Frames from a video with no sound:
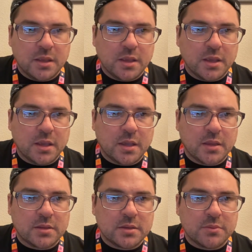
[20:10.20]

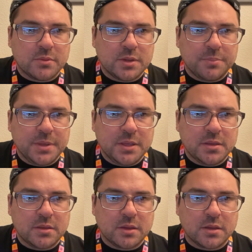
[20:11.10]
And it won't let me...
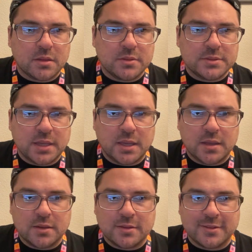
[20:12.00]
Okay, close that.